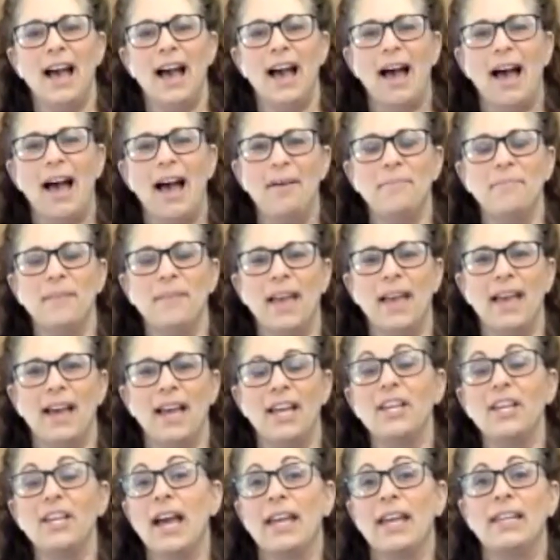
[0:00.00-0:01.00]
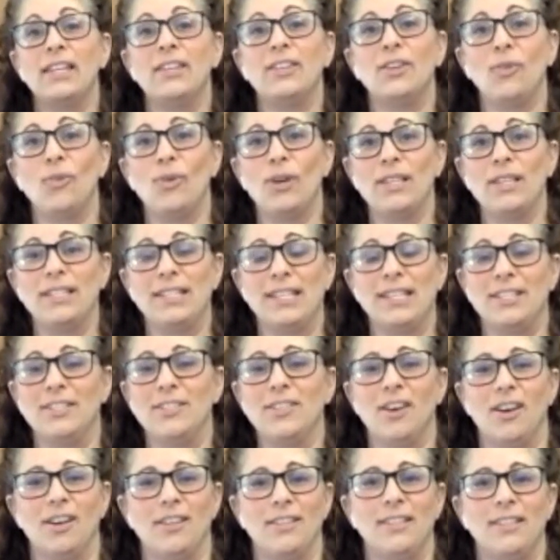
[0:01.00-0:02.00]
Okay. I added the hoisin
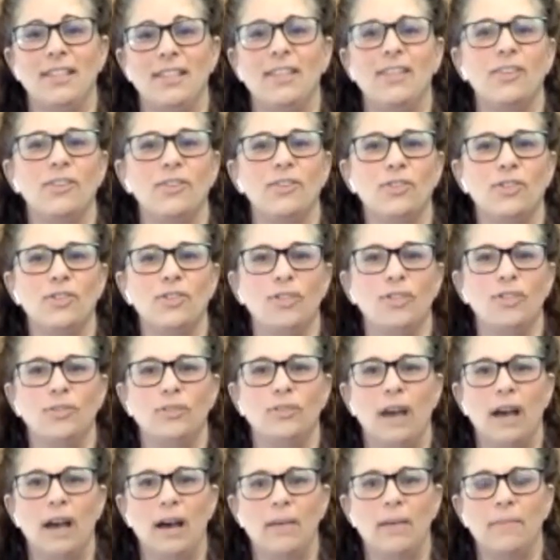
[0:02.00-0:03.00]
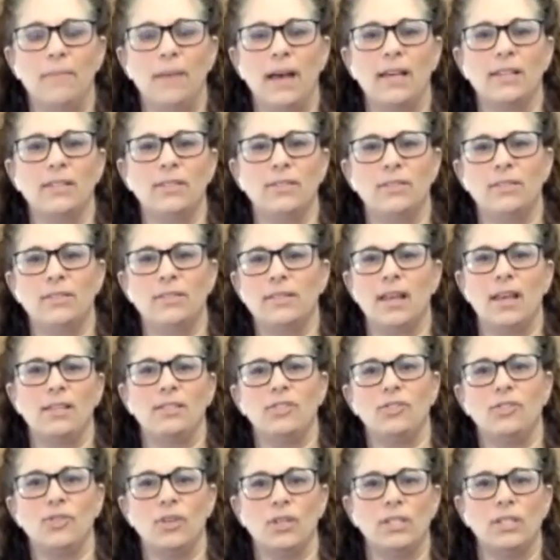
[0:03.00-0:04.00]
sauce in there too, as
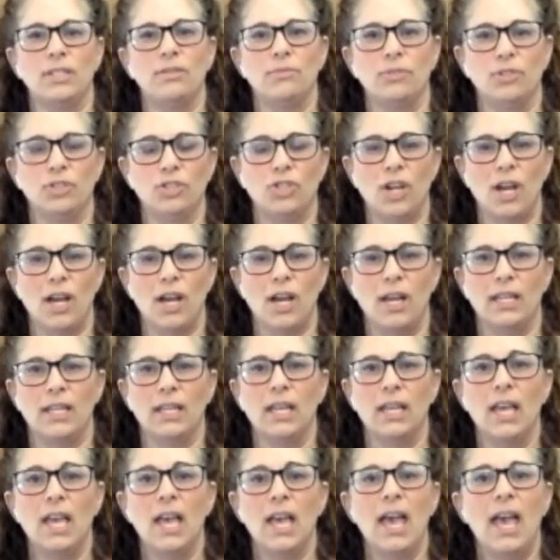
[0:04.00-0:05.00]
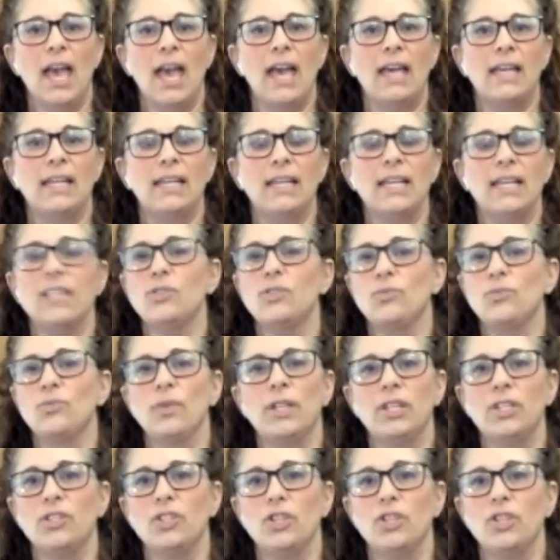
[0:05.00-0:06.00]
Tracie was chatting. And it's
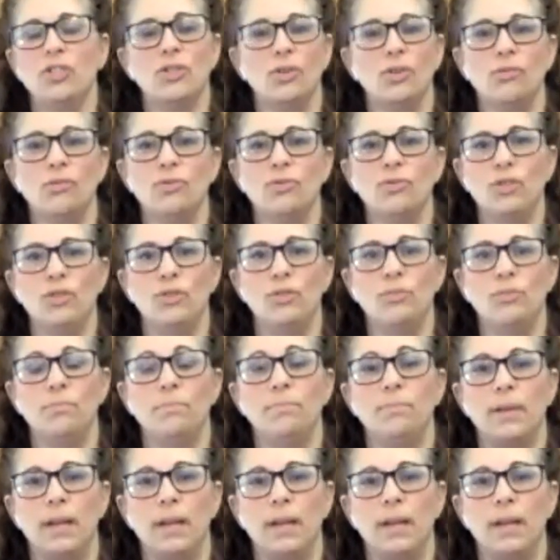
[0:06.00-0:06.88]
really just those two